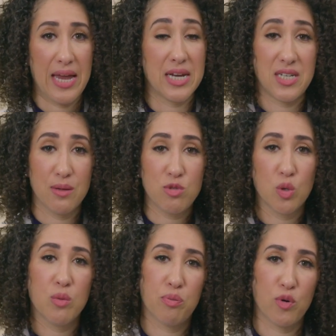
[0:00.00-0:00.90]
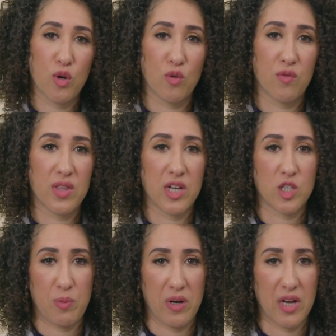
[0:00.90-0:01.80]
and attempts to improve the
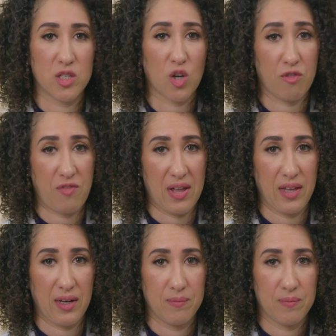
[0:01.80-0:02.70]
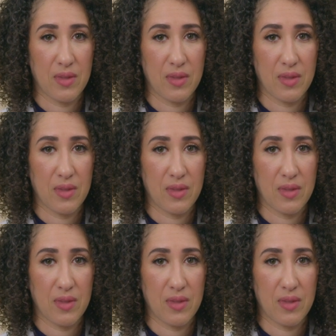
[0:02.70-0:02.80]
experience are failing.